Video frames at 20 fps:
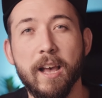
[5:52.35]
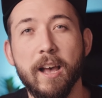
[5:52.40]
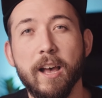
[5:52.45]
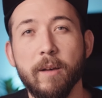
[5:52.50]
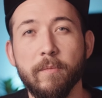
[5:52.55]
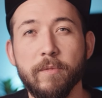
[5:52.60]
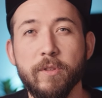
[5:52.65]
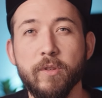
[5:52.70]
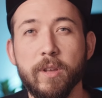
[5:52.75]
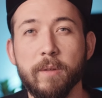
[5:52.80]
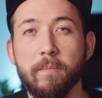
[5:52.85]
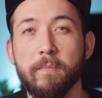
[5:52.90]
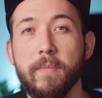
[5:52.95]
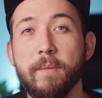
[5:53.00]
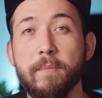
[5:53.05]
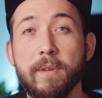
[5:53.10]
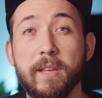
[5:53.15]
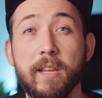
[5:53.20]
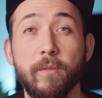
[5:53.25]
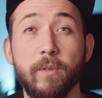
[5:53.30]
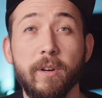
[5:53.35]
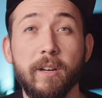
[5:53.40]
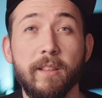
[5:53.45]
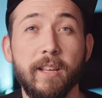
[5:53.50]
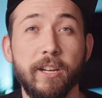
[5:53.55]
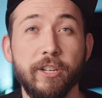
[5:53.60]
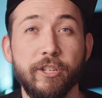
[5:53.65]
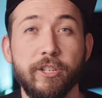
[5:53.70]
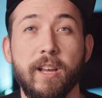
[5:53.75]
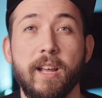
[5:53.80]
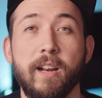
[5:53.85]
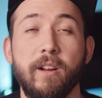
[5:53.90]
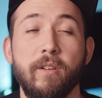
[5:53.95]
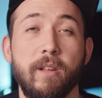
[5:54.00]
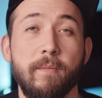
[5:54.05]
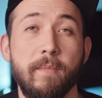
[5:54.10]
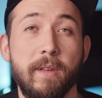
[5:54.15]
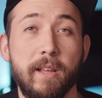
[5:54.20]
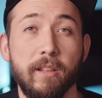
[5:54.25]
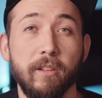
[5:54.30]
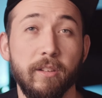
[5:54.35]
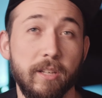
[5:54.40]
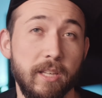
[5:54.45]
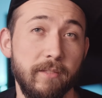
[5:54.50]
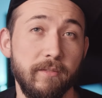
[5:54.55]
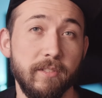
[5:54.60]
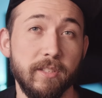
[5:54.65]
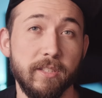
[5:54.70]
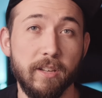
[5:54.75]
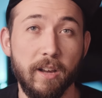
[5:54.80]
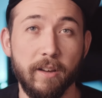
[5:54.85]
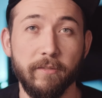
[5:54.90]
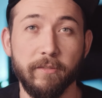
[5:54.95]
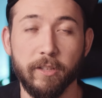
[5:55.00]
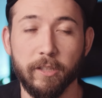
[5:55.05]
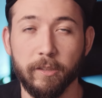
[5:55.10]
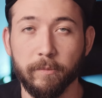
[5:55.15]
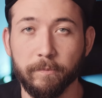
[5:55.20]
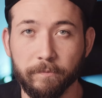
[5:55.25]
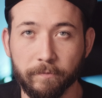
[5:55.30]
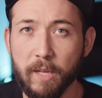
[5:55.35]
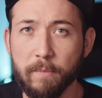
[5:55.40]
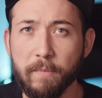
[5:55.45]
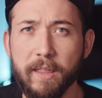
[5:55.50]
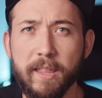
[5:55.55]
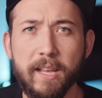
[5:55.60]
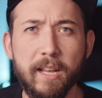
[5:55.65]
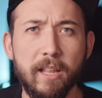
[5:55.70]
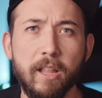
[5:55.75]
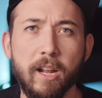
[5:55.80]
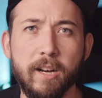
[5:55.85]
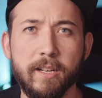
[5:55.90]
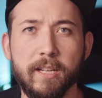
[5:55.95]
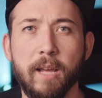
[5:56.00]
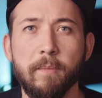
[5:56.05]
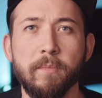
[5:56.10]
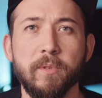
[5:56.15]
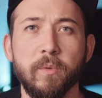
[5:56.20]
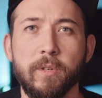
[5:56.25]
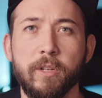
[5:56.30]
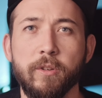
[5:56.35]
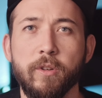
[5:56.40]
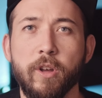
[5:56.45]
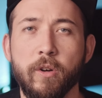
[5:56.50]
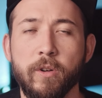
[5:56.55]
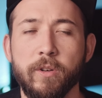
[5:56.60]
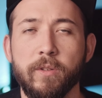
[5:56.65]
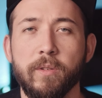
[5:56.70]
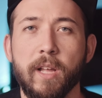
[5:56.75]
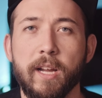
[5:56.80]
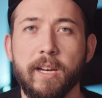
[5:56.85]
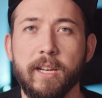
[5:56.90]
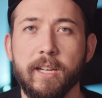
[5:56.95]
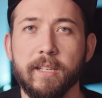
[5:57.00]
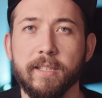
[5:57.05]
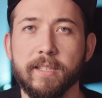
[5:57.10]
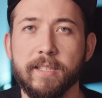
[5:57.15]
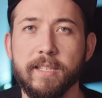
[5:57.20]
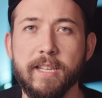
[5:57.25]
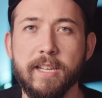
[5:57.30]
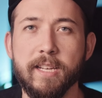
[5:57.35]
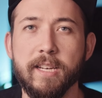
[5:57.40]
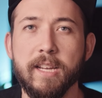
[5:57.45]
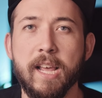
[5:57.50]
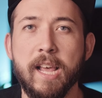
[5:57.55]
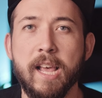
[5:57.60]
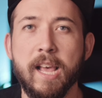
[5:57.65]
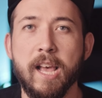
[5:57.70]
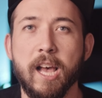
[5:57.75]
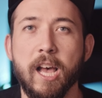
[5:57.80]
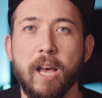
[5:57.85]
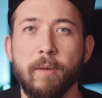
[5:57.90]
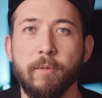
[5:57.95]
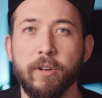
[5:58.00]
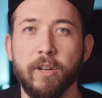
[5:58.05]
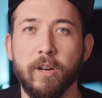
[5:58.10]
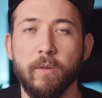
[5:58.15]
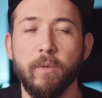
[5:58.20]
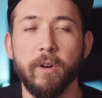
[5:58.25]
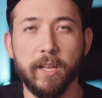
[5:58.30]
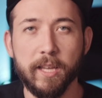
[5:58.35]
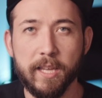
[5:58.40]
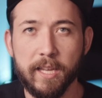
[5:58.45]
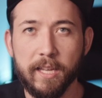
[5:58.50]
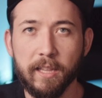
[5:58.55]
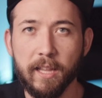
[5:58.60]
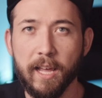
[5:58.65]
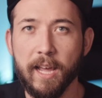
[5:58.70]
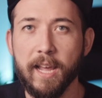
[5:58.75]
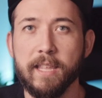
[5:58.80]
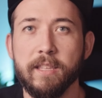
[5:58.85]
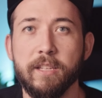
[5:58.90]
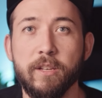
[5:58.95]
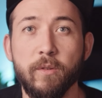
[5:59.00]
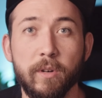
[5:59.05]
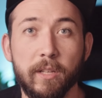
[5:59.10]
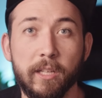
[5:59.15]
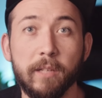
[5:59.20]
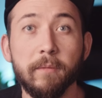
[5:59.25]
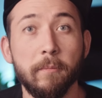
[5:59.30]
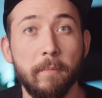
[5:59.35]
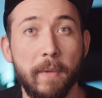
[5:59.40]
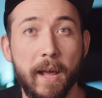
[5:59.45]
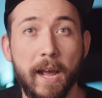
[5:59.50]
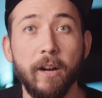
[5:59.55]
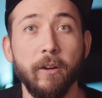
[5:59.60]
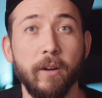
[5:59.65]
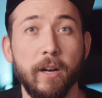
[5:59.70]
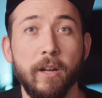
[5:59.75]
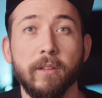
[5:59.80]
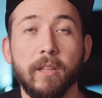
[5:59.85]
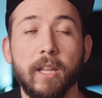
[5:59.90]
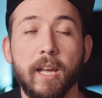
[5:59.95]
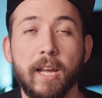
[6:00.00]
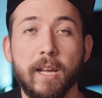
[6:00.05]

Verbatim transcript: um, you could maybe get rid of that shadow and make it look even softer. But I think a lot of times when you go into lighting a scene, um, you're gonna want a key light and then you want a little bit of background